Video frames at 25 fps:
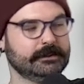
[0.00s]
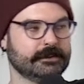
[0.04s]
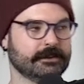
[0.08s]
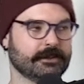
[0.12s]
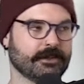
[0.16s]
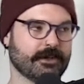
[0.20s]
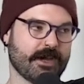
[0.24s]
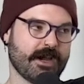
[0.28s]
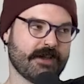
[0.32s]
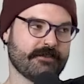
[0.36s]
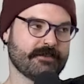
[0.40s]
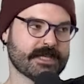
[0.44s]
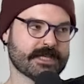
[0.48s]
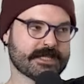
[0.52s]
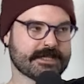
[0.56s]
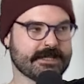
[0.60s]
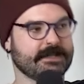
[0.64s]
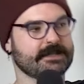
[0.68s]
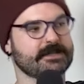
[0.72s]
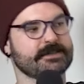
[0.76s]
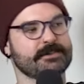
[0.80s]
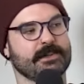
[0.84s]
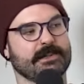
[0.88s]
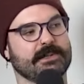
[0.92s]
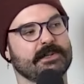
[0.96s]
You're having
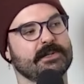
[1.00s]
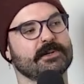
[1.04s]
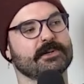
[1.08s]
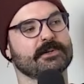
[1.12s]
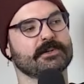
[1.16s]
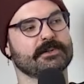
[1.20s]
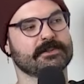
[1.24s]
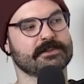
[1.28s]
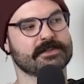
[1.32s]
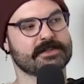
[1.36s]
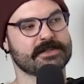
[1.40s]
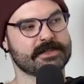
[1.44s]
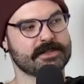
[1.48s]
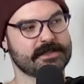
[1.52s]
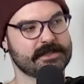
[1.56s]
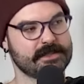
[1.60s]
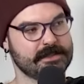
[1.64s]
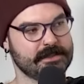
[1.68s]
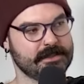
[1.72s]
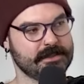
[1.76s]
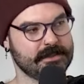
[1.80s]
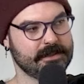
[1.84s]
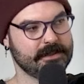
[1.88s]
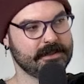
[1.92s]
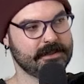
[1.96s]
sex with dudes.
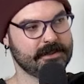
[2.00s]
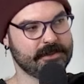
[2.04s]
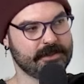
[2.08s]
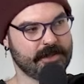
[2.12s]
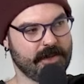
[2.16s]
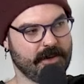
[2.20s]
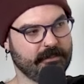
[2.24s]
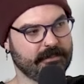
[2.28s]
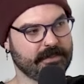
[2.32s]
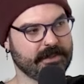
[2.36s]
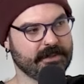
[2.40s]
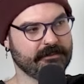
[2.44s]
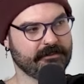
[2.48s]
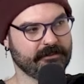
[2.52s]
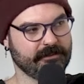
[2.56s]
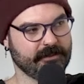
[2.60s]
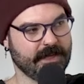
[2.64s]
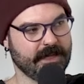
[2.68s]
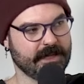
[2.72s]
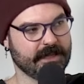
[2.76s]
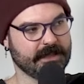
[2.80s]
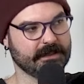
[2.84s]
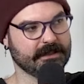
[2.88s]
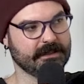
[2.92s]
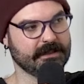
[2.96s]
Don't be
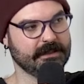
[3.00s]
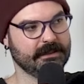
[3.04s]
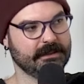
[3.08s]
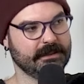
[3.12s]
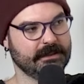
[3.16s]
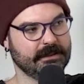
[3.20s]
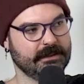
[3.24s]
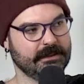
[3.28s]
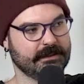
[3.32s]
afraid.